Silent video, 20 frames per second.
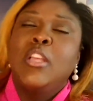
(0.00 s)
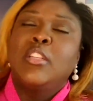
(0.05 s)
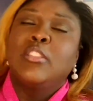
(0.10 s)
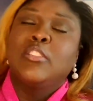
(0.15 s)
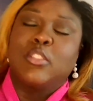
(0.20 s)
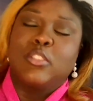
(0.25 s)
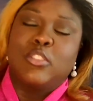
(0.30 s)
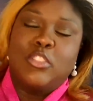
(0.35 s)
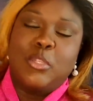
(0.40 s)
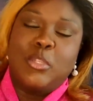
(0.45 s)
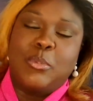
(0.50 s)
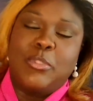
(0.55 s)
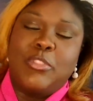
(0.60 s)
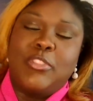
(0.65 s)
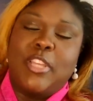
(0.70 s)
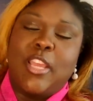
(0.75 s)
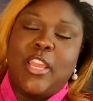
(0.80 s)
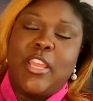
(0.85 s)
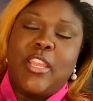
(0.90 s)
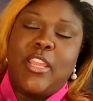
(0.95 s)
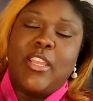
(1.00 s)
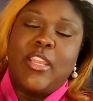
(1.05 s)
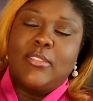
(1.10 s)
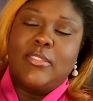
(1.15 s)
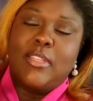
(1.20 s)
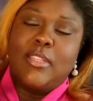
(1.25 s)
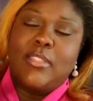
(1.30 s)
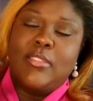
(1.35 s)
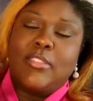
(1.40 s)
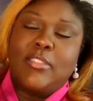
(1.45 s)
So she would take
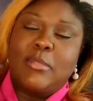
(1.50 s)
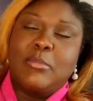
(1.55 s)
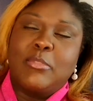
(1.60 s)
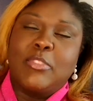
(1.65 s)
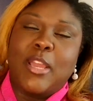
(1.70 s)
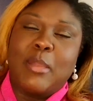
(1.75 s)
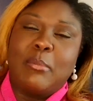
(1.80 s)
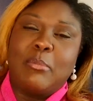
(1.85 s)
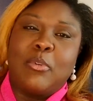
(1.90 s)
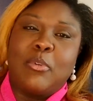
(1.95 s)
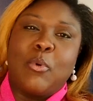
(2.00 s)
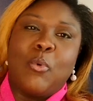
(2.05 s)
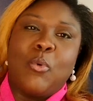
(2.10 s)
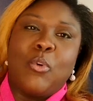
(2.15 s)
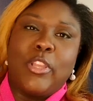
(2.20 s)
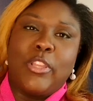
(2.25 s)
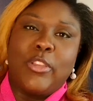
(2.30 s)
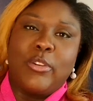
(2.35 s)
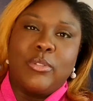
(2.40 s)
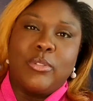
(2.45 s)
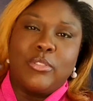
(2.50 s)
some type of oil.